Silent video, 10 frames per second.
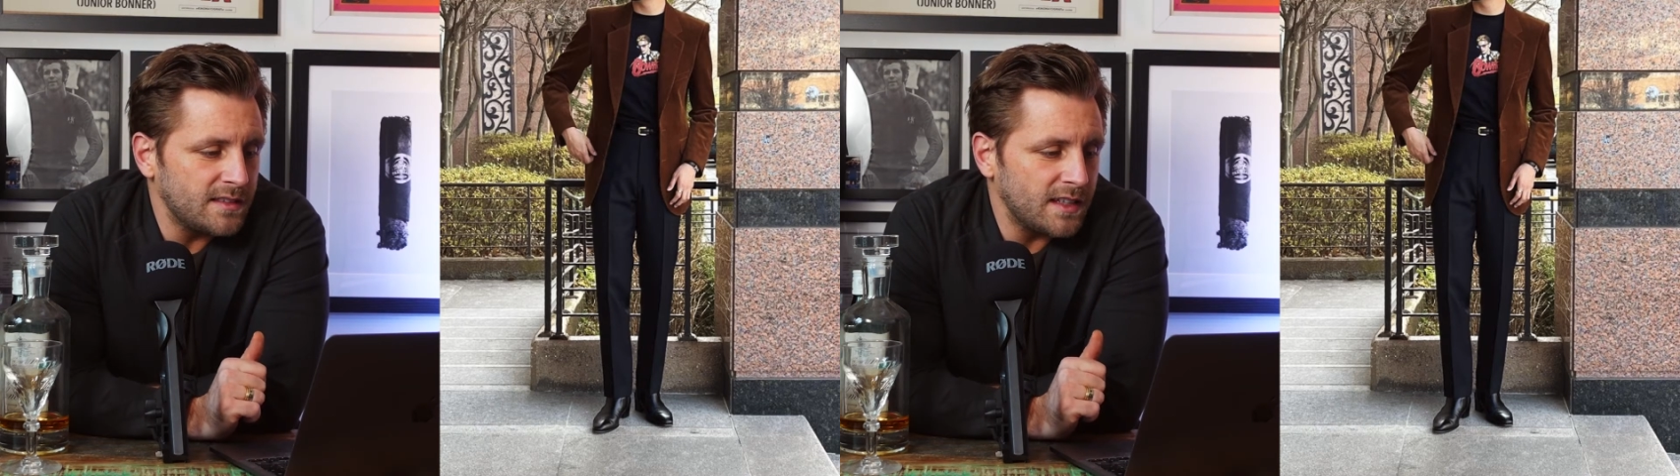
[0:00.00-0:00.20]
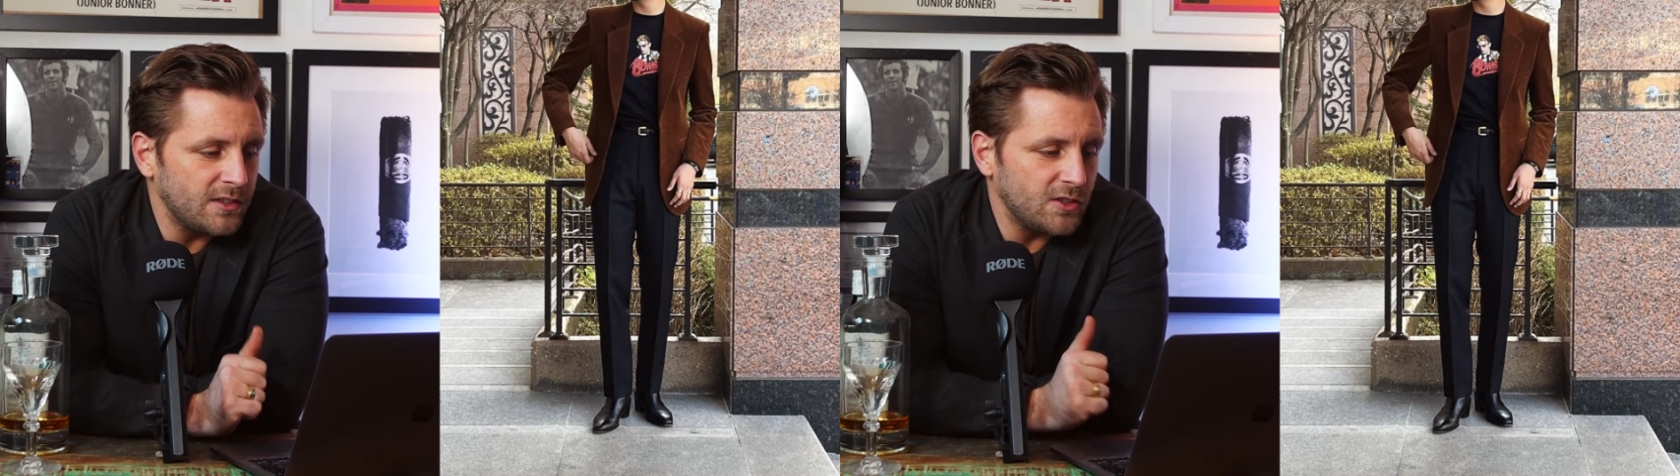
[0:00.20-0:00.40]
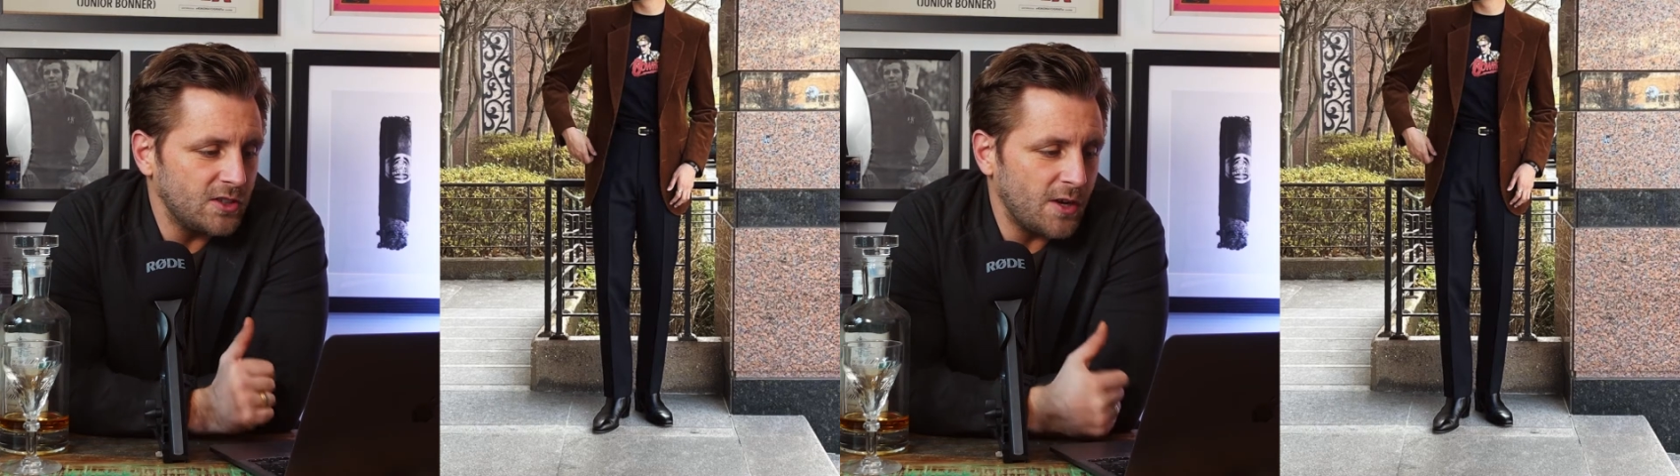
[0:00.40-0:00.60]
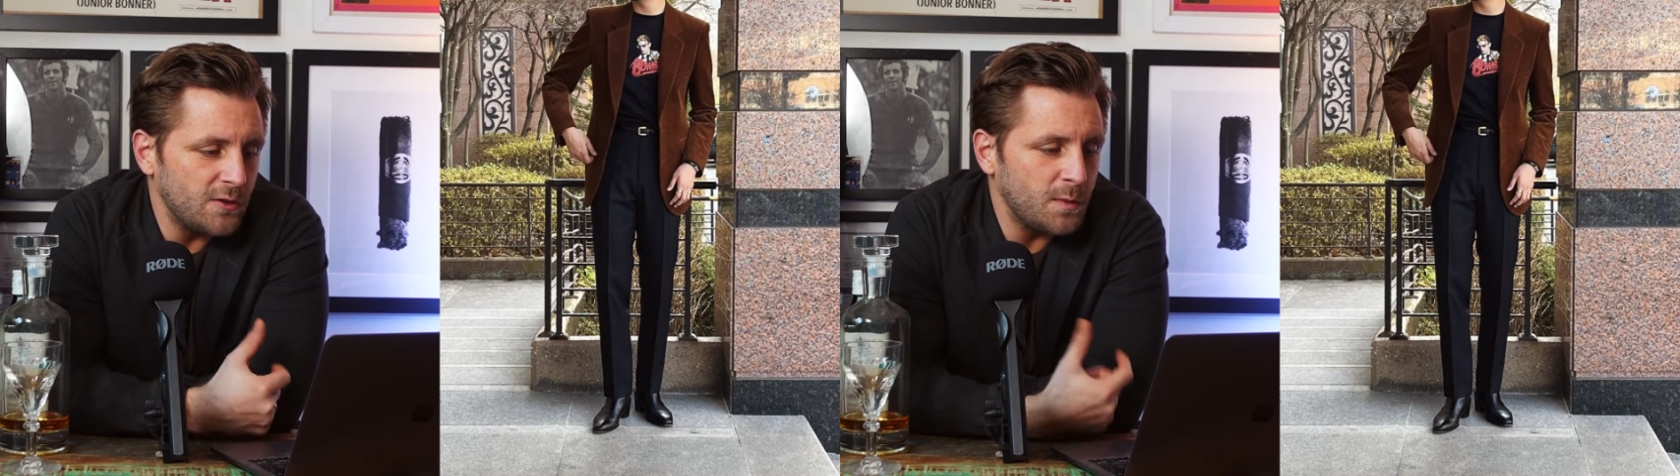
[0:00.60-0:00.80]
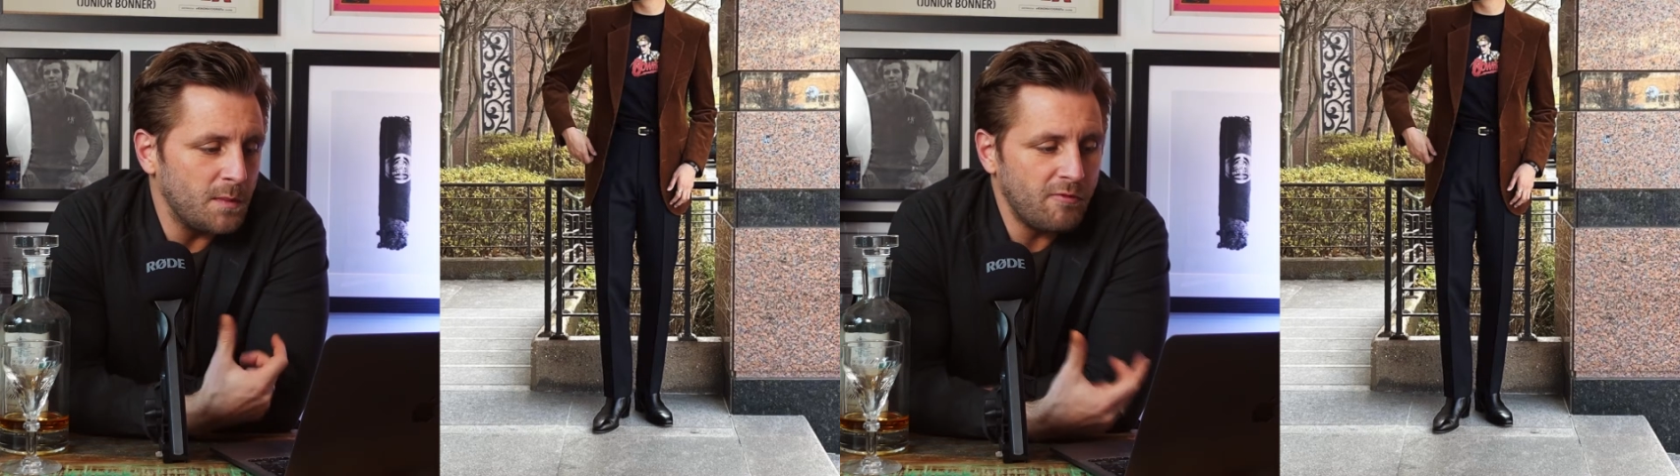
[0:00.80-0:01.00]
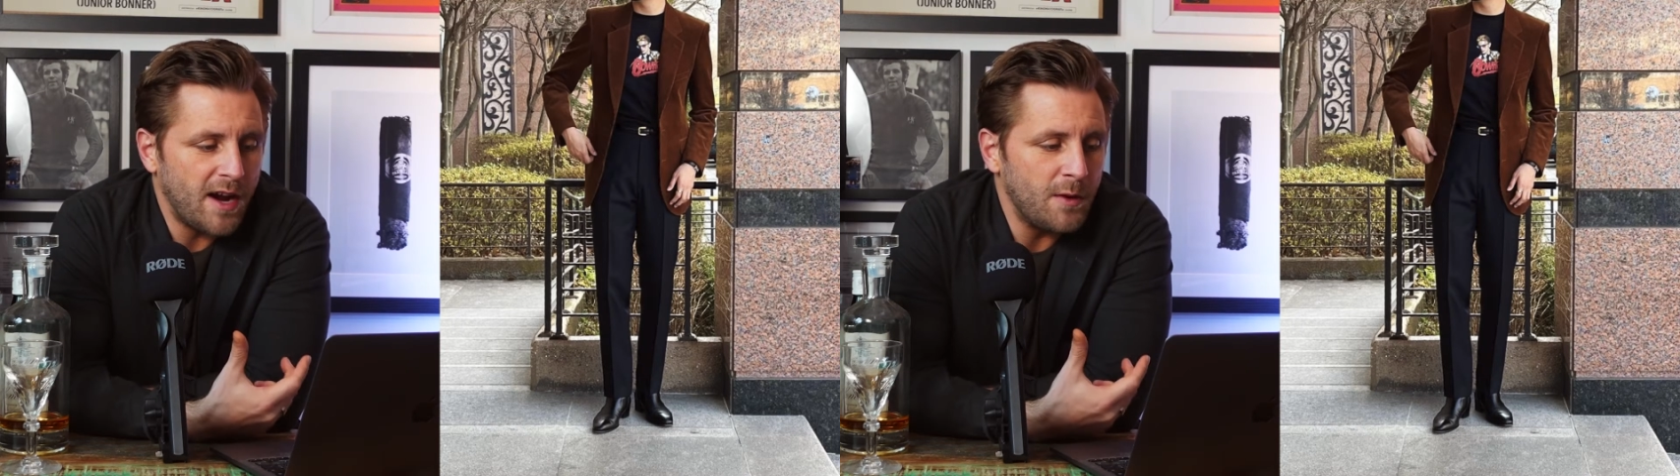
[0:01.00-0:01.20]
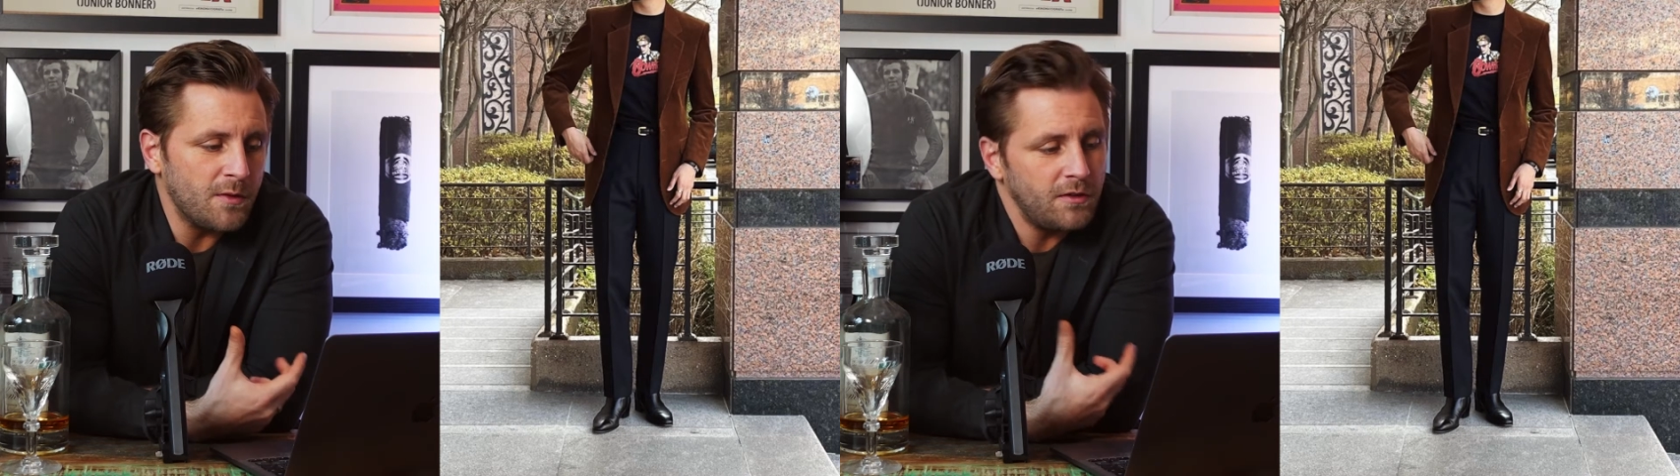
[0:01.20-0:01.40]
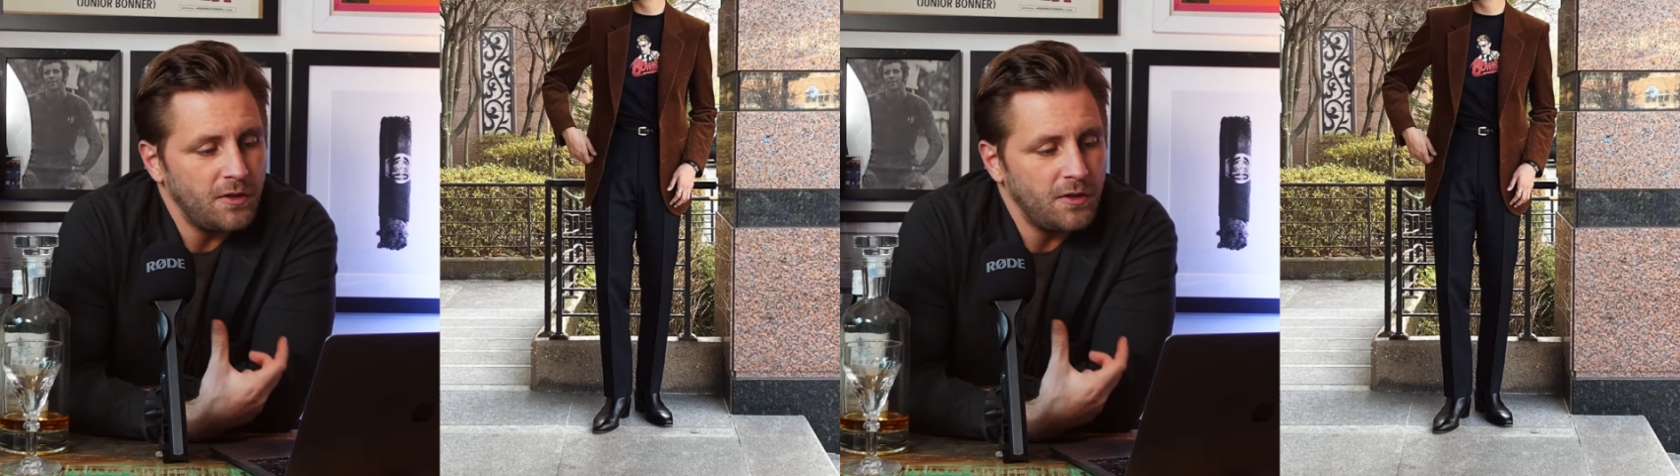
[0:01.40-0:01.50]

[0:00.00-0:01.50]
it just shows with brown